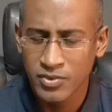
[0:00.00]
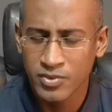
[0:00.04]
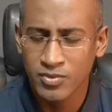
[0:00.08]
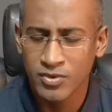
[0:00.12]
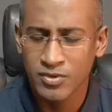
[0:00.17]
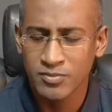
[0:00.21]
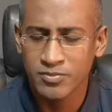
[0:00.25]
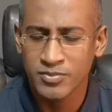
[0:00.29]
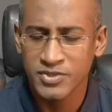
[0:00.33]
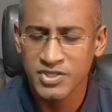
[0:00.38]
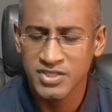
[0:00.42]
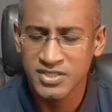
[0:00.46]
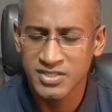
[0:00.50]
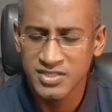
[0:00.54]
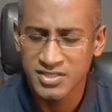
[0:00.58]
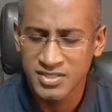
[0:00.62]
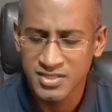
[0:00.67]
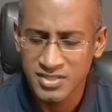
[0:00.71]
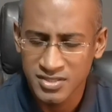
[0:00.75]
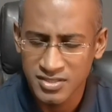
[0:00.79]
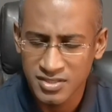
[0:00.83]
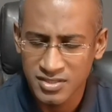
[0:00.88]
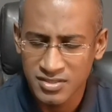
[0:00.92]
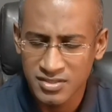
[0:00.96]
We will be
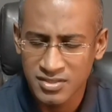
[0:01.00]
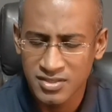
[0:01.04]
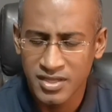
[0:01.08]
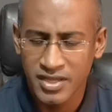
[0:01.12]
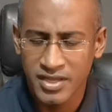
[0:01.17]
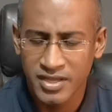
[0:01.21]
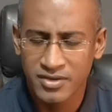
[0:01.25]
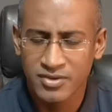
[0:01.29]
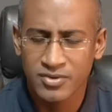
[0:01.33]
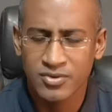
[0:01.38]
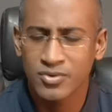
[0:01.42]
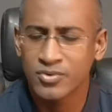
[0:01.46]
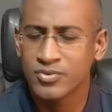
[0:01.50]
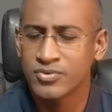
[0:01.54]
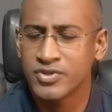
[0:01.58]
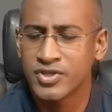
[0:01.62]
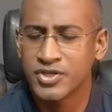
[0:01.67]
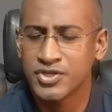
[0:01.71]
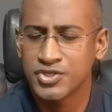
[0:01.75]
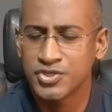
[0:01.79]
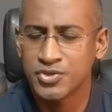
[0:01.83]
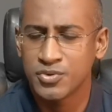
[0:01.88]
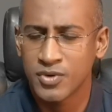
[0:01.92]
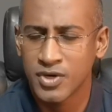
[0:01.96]
still and know
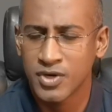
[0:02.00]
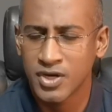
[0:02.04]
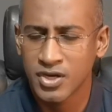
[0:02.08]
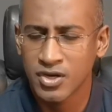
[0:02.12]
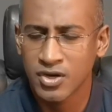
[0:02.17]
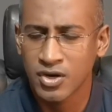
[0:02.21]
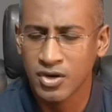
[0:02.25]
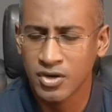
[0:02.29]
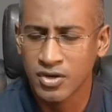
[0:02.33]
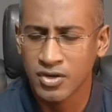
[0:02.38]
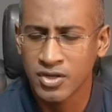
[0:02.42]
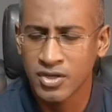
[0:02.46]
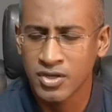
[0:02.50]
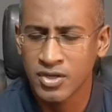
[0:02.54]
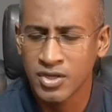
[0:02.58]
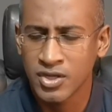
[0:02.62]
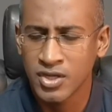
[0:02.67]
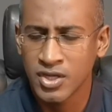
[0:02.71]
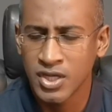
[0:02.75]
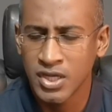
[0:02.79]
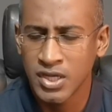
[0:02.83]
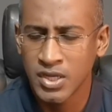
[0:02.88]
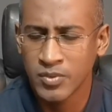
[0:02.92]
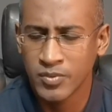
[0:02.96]
that you are God.
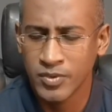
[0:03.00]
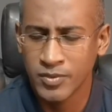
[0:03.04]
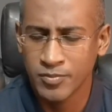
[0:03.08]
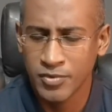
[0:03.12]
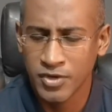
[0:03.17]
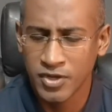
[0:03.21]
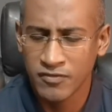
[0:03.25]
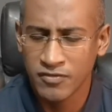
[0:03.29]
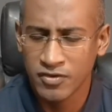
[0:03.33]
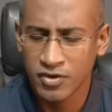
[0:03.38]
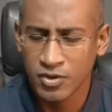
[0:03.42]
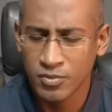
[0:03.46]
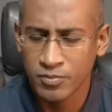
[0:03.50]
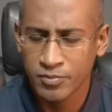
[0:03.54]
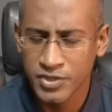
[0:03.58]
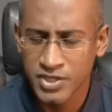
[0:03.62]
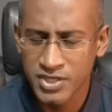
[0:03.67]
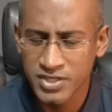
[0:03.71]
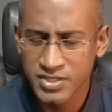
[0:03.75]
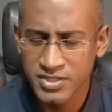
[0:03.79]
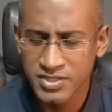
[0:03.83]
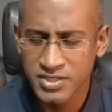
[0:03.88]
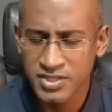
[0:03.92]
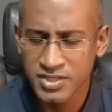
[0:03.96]
We pray for our
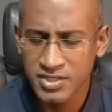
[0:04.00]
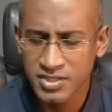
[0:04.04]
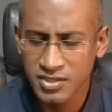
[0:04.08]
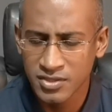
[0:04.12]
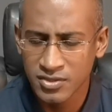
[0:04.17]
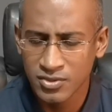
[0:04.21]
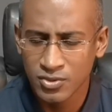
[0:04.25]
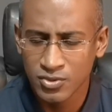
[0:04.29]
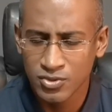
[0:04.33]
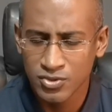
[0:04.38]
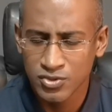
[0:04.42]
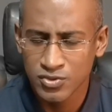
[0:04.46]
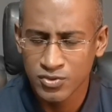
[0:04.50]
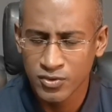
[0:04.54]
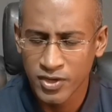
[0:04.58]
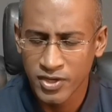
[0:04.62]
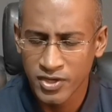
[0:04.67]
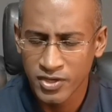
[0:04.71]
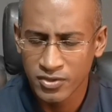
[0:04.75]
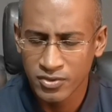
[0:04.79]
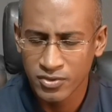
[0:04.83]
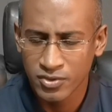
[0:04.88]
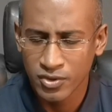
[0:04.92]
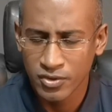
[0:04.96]
president and those who
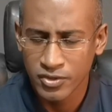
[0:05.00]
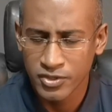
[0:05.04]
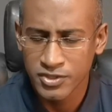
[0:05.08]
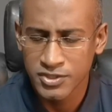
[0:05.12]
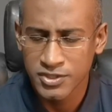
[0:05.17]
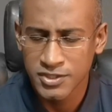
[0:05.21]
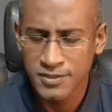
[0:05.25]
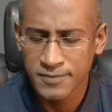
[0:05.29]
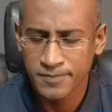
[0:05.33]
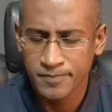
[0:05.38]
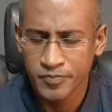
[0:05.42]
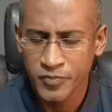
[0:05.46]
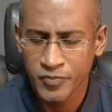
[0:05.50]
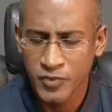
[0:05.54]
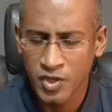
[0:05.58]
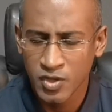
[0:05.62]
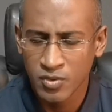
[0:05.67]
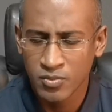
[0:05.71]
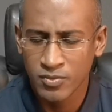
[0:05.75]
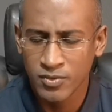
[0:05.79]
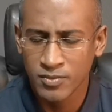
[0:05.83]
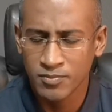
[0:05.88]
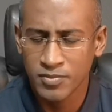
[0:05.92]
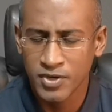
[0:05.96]
are in authority.
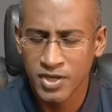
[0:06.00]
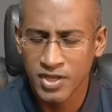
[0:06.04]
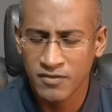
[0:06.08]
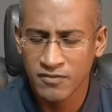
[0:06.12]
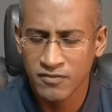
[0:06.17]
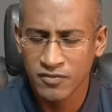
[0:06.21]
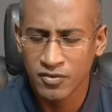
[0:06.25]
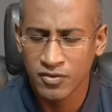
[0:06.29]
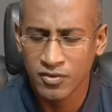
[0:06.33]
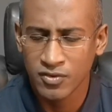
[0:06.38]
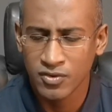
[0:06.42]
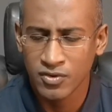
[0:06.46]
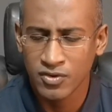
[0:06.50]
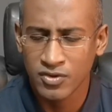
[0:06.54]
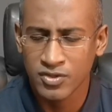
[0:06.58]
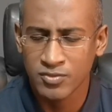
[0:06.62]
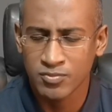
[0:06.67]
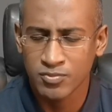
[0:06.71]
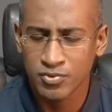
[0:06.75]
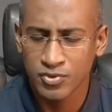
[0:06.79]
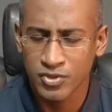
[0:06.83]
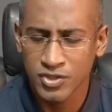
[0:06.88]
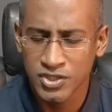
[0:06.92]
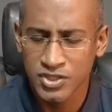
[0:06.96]
We pray for
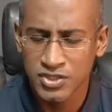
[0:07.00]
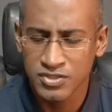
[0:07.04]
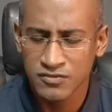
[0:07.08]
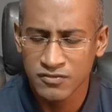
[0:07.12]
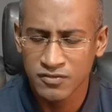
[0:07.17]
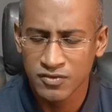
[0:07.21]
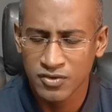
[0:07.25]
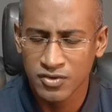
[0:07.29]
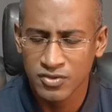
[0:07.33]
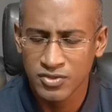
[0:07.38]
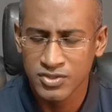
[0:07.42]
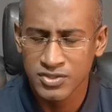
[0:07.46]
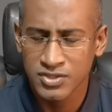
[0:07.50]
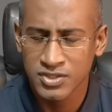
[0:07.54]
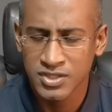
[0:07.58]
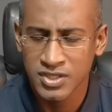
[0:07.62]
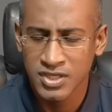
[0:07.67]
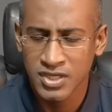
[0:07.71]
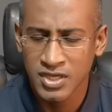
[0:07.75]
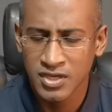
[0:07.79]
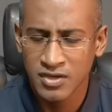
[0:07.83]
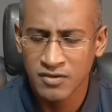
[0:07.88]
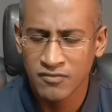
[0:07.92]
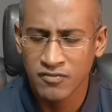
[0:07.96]
the police force,
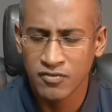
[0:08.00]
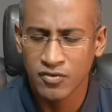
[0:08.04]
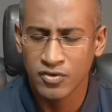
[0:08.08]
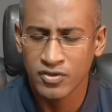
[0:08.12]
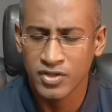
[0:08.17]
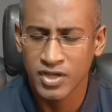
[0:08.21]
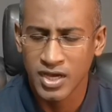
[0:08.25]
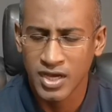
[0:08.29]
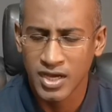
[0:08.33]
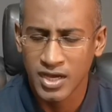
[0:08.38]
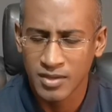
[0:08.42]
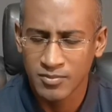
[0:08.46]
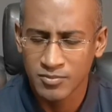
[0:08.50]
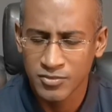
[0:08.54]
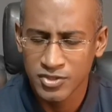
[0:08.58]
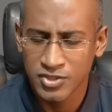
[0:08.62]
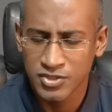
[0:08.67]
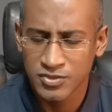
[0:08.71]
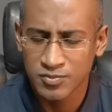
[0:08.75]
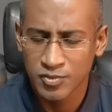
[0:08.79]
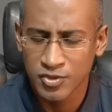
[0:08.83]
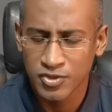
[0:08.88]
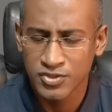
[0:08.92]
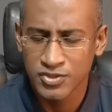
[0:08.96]
for the armed
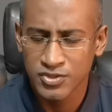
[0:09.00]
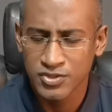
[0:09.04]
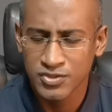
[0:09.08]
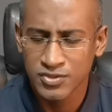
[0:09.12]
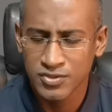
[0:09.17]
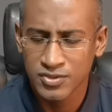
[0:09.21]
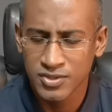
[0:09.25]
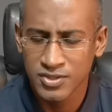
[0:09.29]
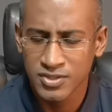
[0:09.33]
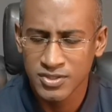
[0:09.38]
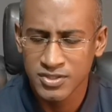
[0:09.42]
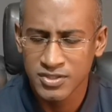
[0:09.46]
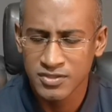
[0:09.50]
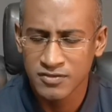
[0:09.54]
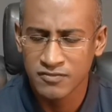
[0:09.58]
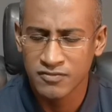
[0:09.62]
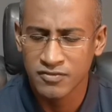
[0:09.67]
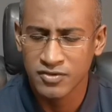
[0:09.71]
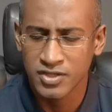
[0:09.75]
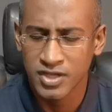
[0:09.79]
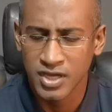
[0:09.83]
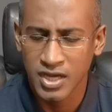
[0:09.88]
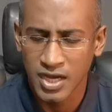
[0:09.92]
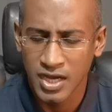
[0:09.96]
response units,
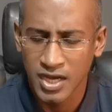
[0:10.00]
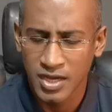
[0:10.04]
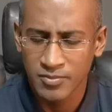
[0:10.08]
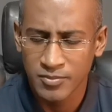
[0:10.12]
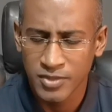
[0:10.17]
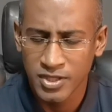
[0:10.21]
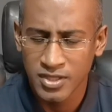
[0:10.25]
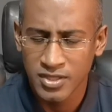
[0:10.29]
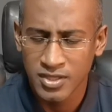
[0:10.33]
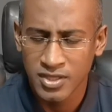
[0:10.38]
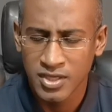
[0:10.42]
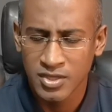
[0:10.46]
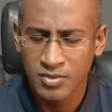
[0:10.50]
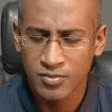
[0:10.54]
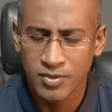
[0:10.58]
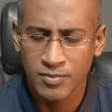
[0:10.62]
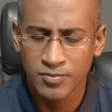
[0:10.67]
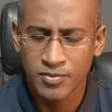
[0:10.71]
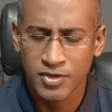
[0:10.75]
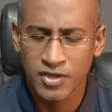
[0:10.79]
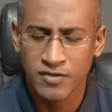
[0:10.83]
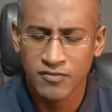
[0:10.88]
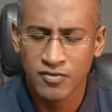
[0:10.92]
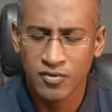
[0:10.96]
for the army.
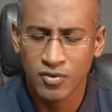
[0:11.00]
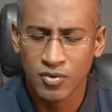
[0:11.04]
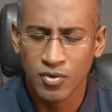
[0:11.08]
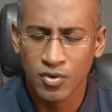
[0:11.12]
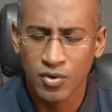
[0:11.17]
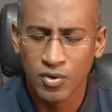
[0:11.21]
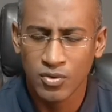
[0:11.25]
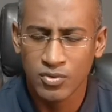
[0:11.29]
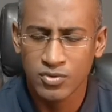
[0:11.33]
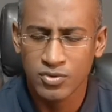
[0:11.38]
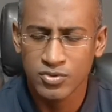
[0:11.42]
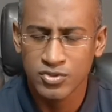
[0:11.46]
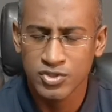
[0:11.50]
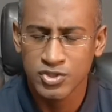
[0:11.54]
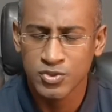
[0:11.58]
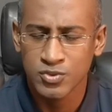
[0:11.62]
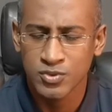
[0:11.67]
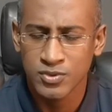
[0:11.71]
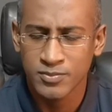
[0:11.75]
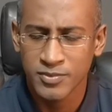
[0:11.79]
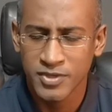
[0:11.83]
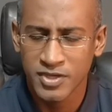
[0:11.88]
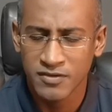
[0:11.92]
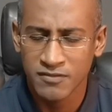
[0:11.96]
We pray for all those
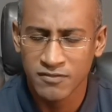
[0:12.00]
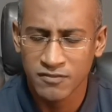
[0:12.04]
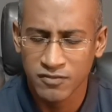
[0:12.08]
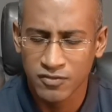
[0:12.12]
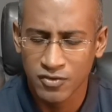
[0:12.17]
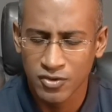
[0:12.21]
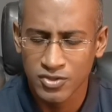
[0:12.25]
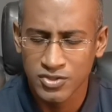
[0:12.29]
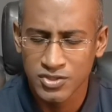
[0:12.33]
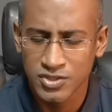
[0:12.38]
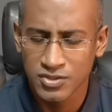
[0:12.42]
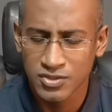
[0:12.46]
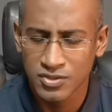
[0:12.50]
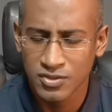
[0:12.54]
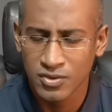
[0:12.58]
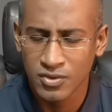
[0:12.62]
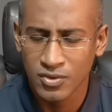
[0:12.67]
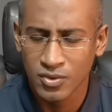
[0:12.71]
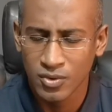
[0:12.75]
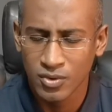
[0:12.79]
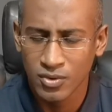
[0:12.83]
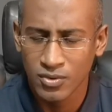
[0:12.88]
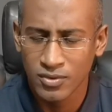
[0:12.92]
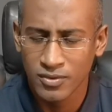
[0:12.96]
who will be enforcing the
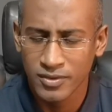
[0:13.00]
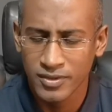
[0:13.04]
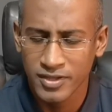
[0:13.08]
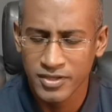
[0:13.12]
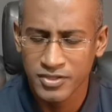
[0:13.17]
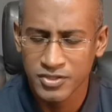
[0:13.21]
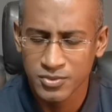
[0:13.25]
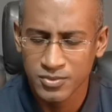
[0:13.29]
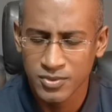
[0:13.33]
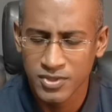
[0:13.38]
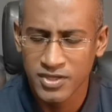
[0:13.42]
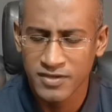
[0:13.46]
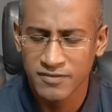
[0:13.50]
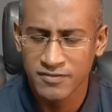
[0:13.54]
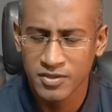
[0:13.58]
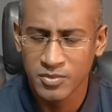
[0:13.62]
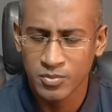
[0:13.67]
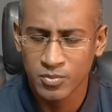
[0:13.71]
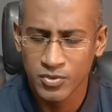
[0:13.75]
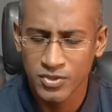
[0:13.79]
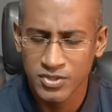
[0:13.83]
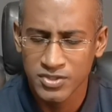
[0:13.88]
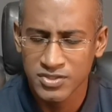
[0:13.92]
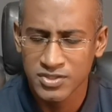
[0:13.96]
law, that you will give
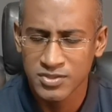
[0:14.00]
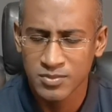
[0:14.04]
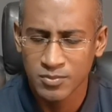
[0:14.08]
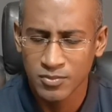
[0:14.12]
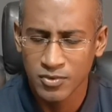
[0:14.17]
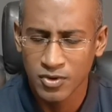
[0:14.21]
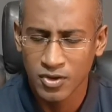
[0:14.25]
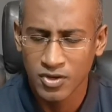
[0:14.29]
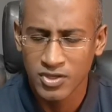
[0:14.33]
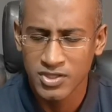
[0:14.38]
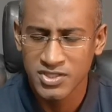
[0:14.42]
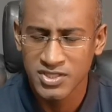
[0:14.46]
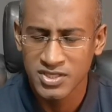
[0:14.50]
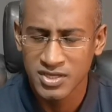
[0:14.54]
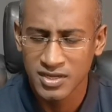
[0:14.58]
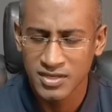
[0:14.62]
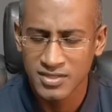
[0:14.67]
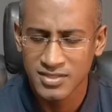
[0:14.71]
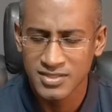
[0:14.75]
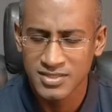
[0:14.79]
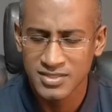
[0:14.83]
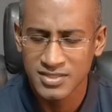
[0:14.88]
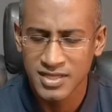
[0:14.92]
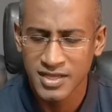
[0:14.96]
them wisdom, knowledge, and
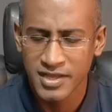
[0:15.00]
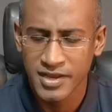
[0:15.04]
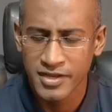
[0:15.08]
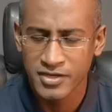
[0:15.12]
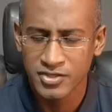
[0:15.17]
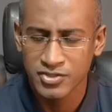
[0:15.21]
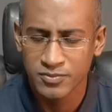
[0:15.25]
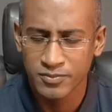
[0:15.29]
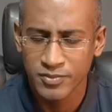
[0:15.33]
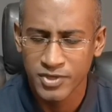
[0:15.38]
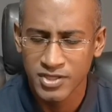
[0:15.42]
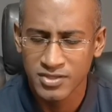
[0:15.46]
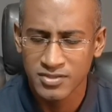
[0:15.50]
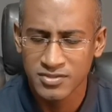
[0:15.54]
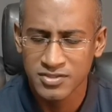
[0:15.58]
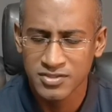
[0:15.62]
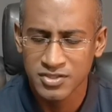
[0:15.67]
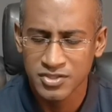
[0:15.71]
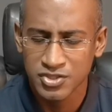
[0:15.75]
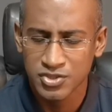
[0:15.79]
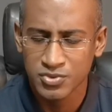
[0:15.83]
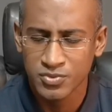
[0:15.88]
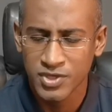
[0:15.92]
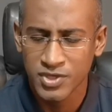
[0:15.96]
understanding to bring the
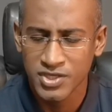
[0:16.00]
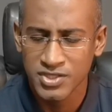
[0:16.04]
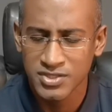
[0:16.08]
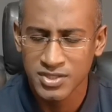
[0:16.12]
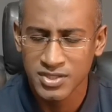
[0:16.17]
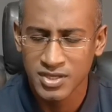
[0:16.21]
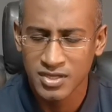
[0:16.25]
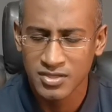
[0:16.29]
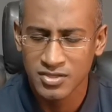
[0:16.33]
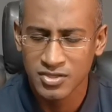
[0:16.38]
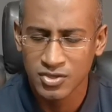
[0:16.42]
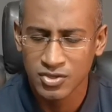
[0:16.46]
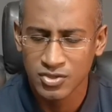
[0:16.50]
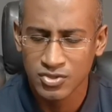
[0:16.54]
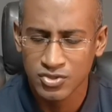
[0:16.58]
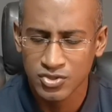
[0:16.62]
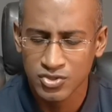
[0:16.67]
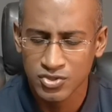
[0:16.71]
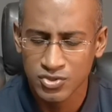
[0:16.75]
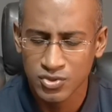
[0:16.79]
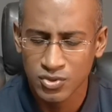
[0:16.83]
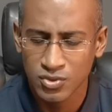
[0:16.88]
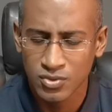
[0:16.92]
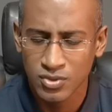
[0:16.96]
situation under
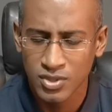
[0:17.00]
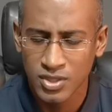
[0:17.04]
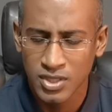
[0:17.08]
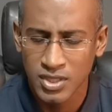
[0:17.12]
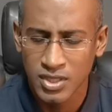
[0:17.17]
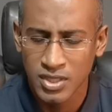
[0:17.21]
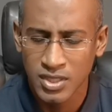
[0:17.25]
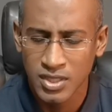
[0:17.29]
control.